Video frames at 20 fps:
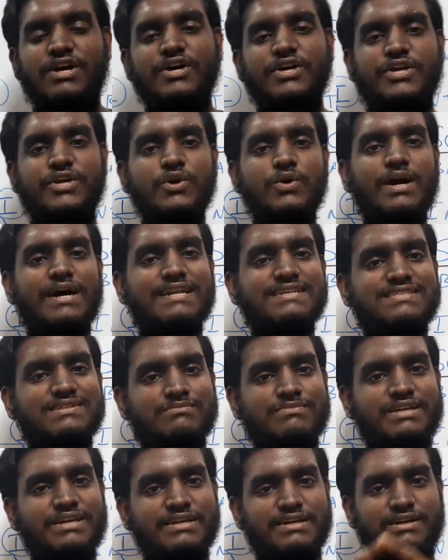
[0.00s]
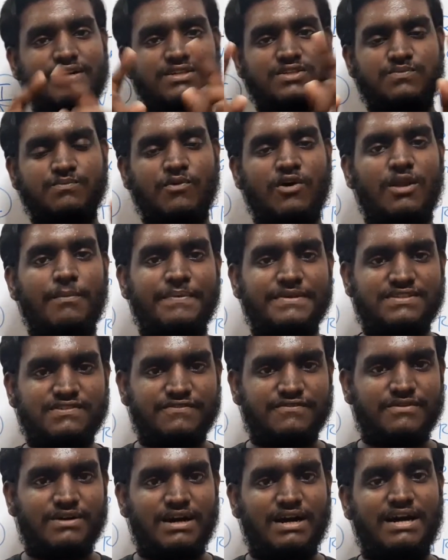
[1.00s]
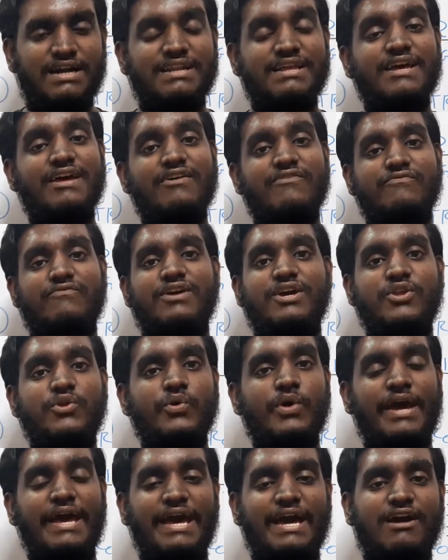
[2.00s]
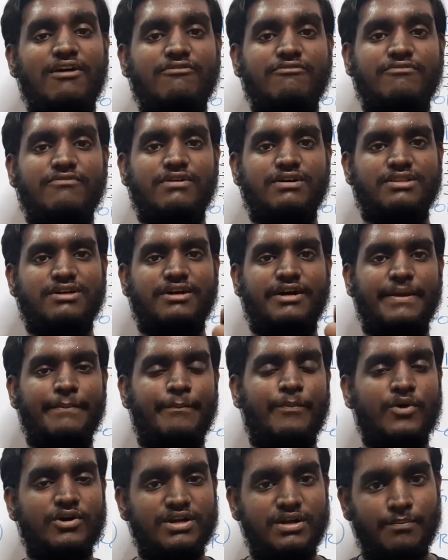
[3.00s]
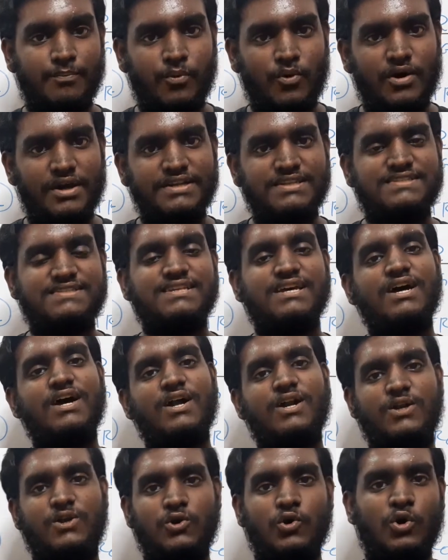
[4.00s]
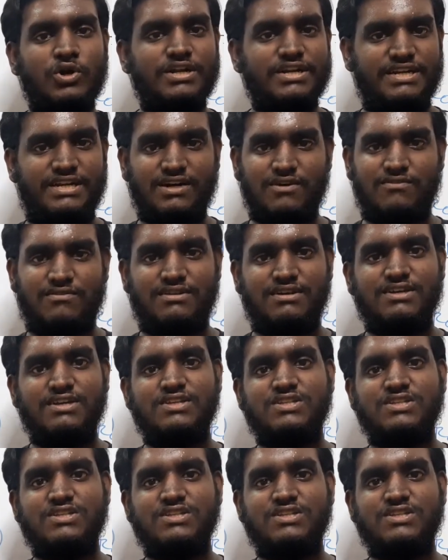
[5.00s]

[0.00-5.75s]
Cue card is something, a small piece of card where you have the important points noted down.